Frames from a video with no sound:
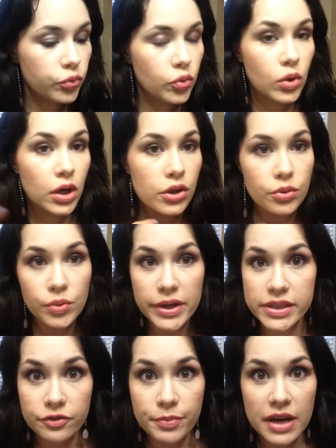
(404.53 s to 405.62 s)
for the
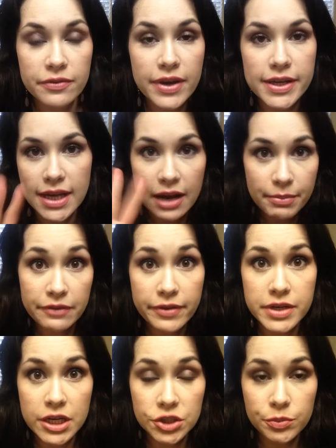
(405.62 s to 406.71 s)
rest of my face, I have my
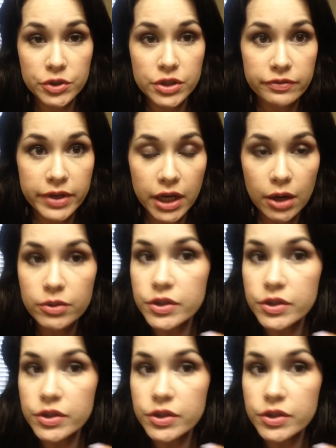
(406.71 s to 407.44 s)
foundation routine video,